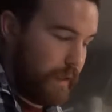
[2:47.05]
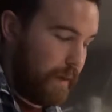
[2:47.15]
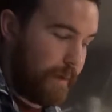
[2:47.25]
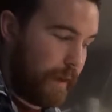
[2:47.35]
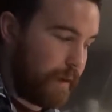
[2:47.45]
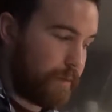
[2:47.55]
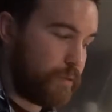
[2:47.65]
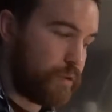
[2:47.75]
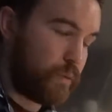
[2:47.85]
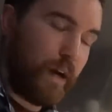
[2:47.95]
I mean, I am
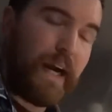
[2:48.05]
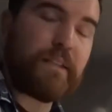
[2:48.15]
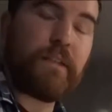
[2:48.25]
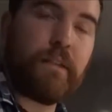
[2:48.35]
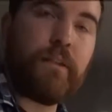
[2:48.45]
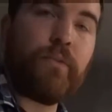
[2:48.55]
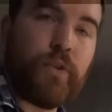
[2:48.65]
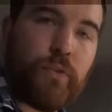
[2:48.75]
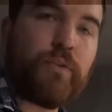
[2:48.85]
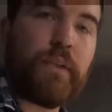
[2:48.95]
drastically
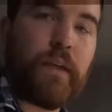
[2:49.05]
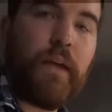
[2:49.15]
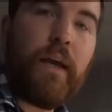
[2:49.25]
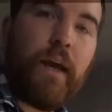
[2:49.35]
reducing